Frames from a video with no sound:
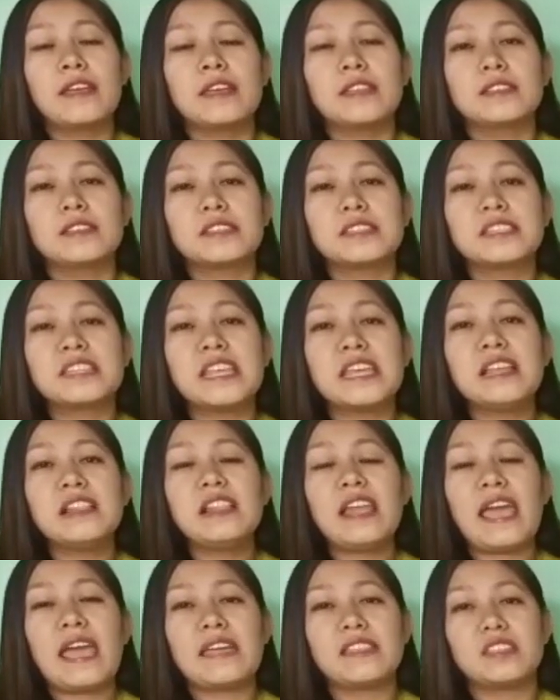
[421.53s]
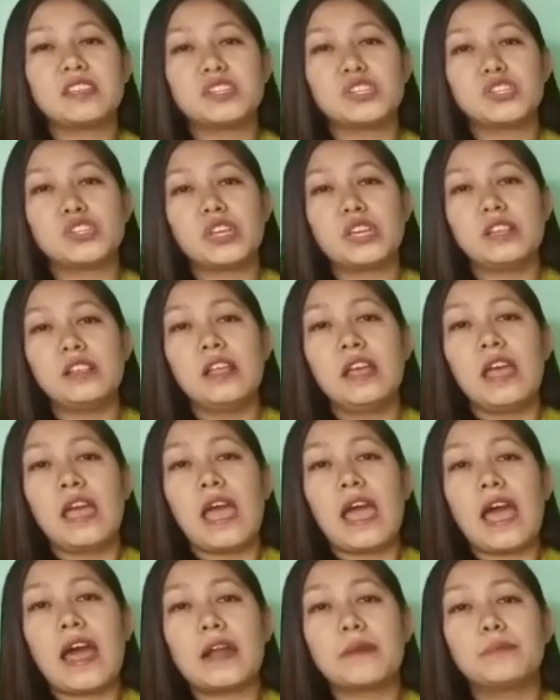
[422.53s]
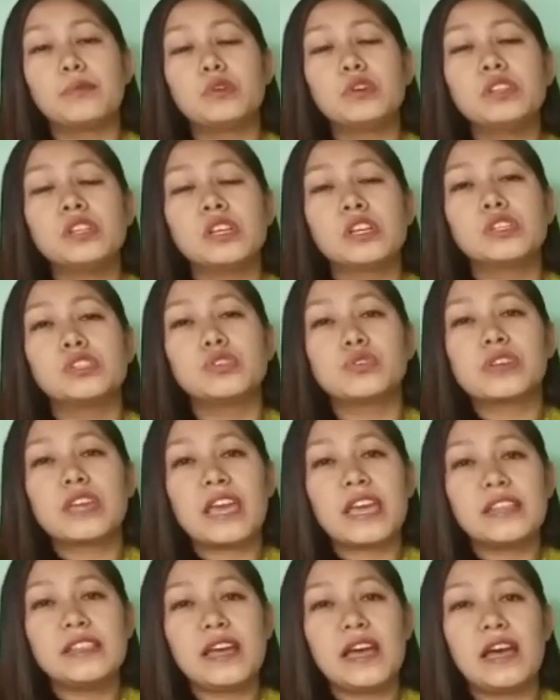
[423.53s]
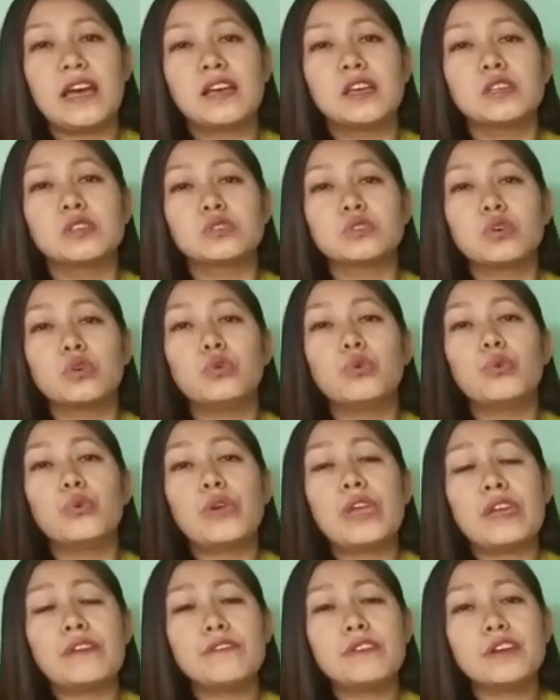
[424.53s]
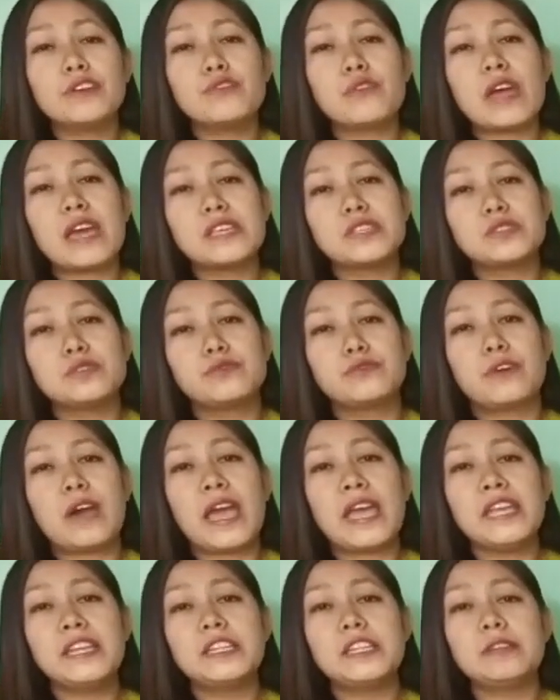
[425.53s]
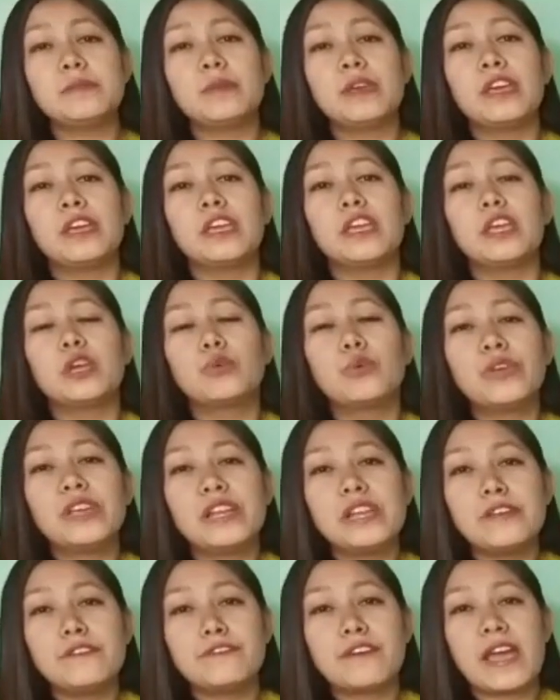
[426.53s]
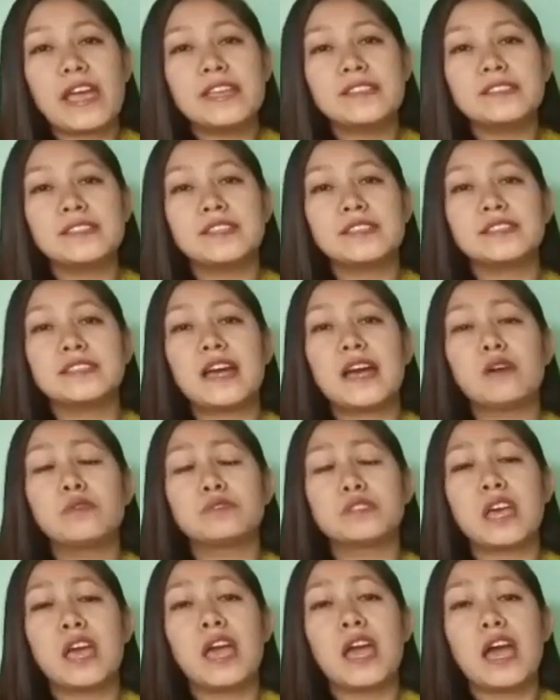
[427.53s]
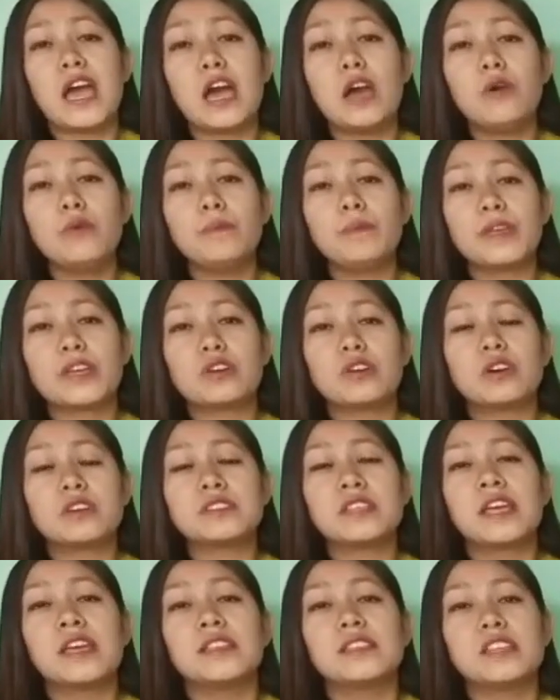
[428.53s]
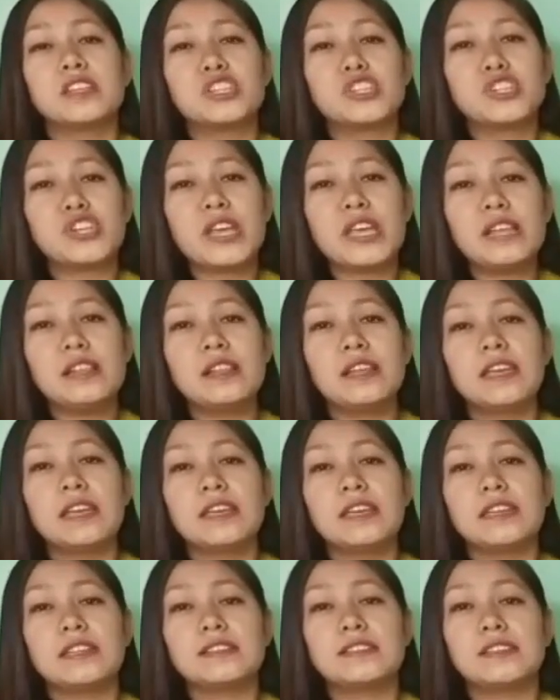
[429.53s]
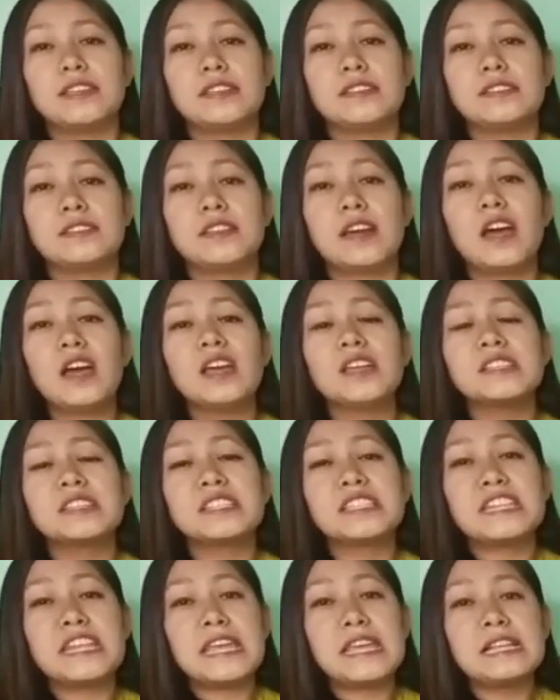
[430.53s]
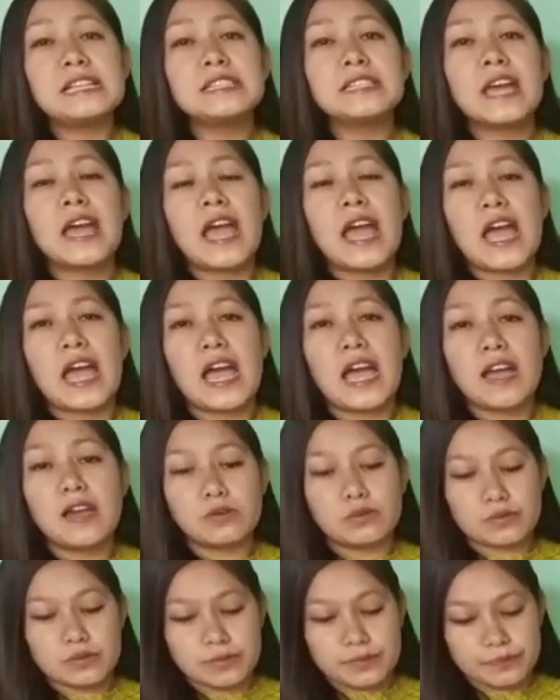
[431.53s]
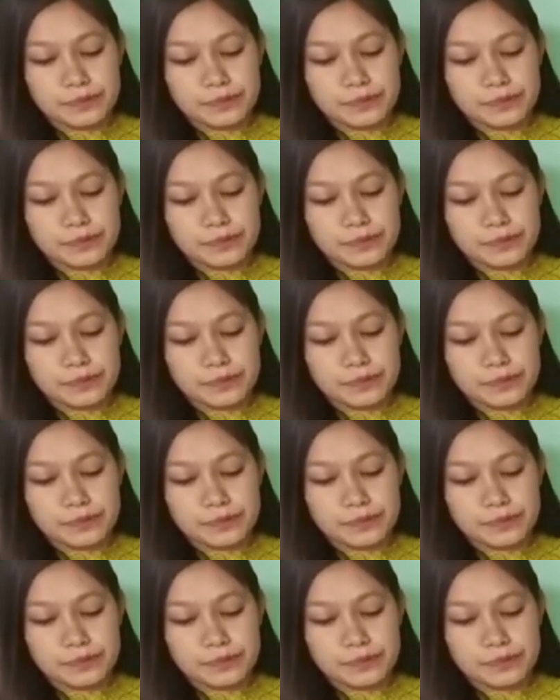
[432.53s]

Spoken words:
the snail and the shell are both together. So whoever tries to find him, he quickly finds his house. How? Because the shell is the snail's house.